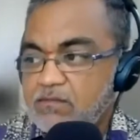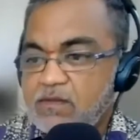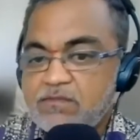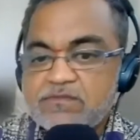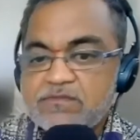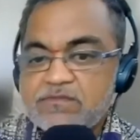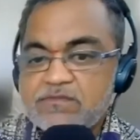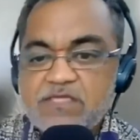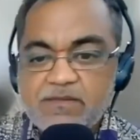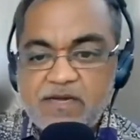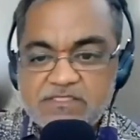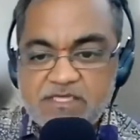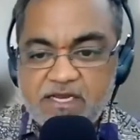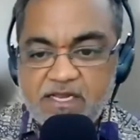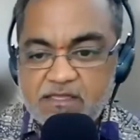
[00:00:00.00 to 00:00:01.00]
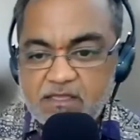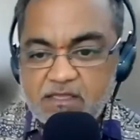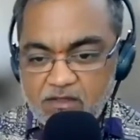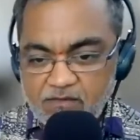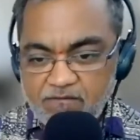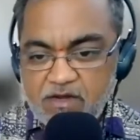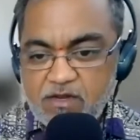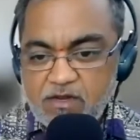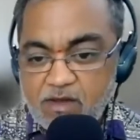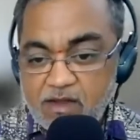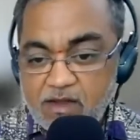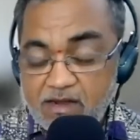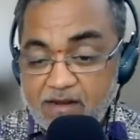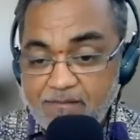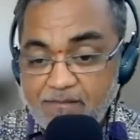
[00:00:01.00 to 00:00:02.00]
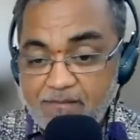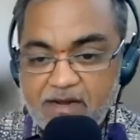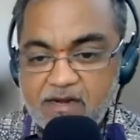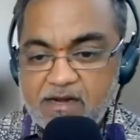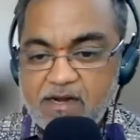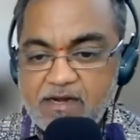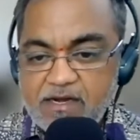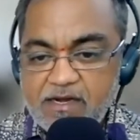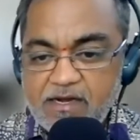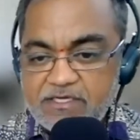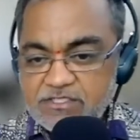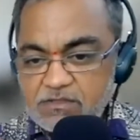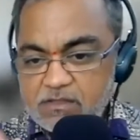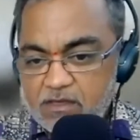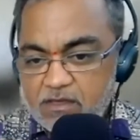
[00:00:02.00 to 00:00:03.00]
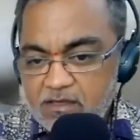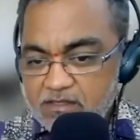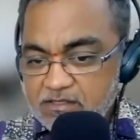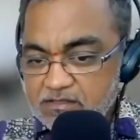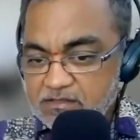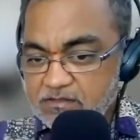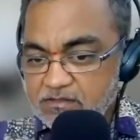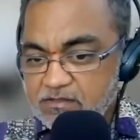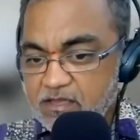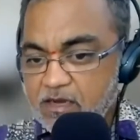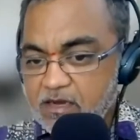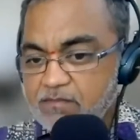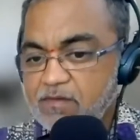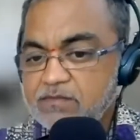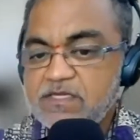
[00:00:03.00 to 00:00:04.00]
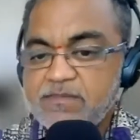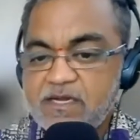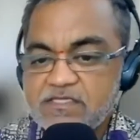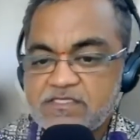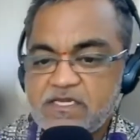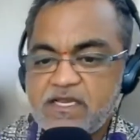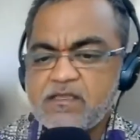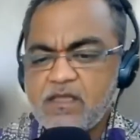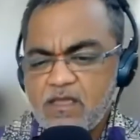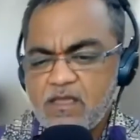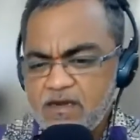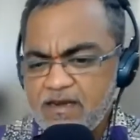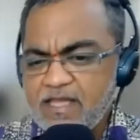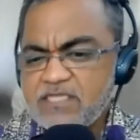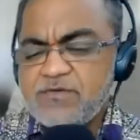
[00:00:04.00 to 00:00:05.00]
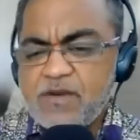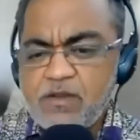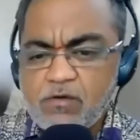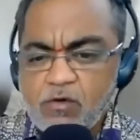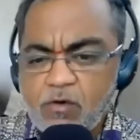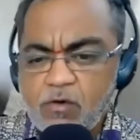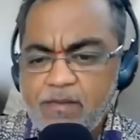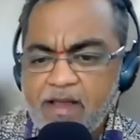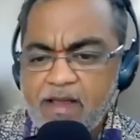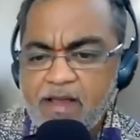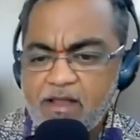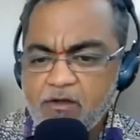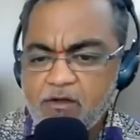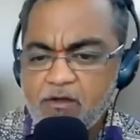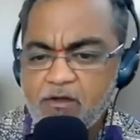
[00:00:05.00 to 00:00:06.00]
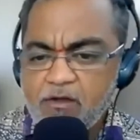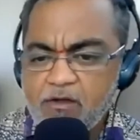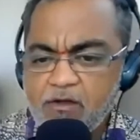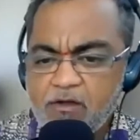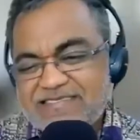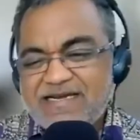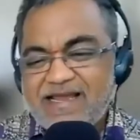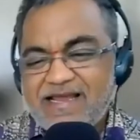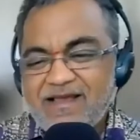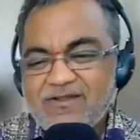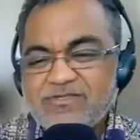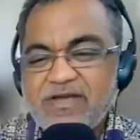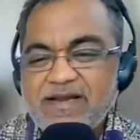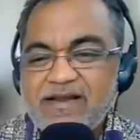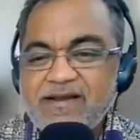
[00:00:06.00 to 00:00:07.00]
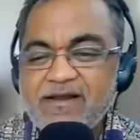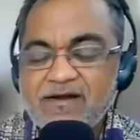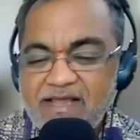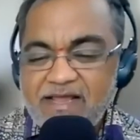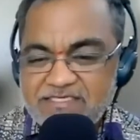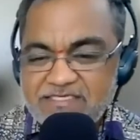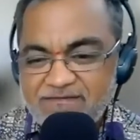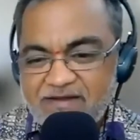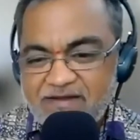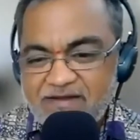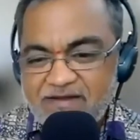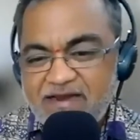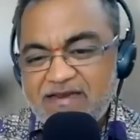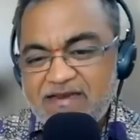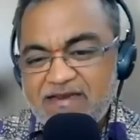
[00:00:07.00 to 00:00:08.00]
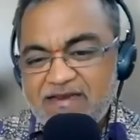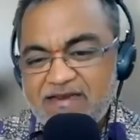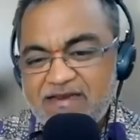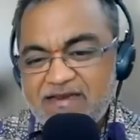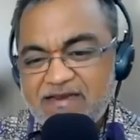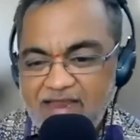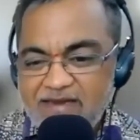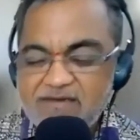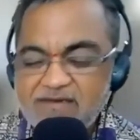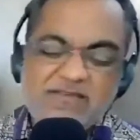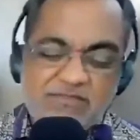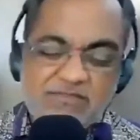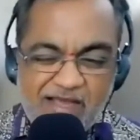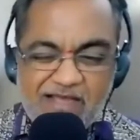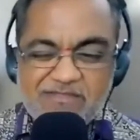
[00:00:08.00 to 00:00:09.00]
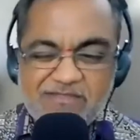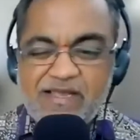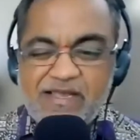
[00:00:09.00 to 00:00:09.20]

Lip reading: samacharet. When you are in a better condition, dharmam samacharet. Next, when you go back home, yesterday also I did not take shower and then I ate. Today also I